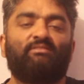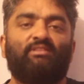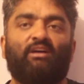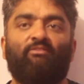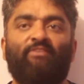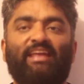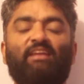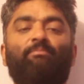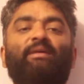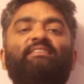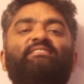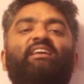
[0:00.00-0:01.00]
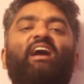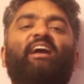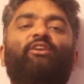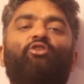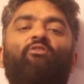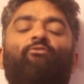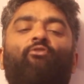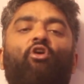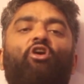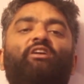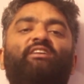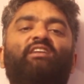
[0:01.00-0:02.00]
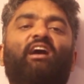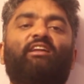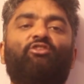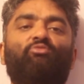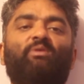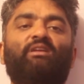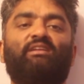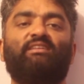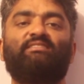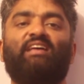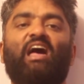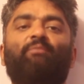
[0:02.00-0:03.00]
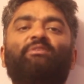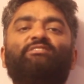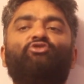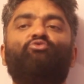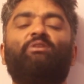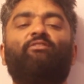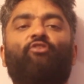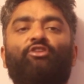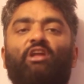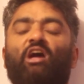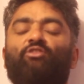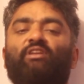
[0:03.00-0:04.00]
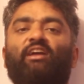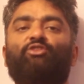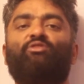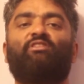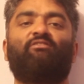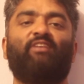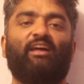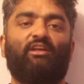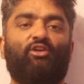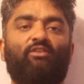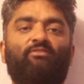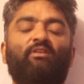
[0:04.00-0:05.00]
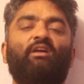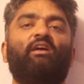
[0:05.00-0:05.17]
the very basic idea of what an argument is, I'm assuming for now that you're aware of